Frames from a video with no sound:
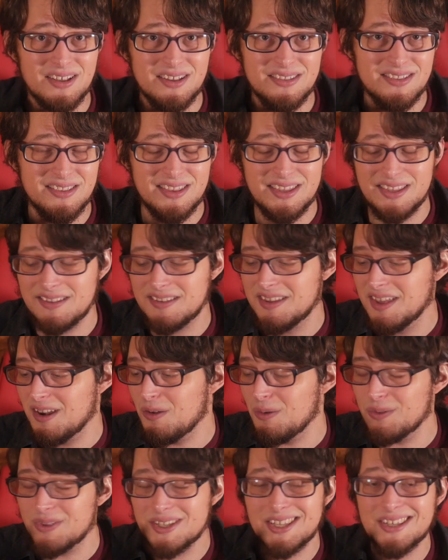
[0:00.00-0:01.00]
th- you
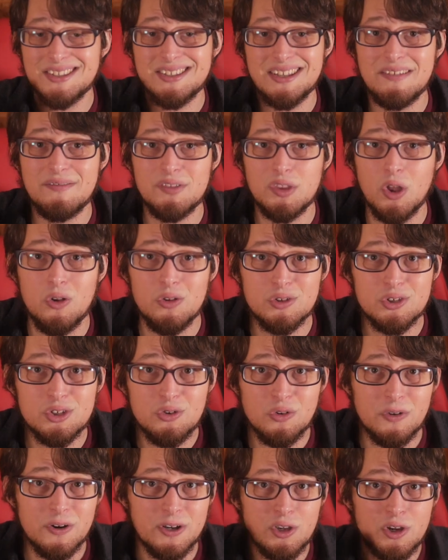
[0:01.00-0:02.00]
know, this isn't even the whole story.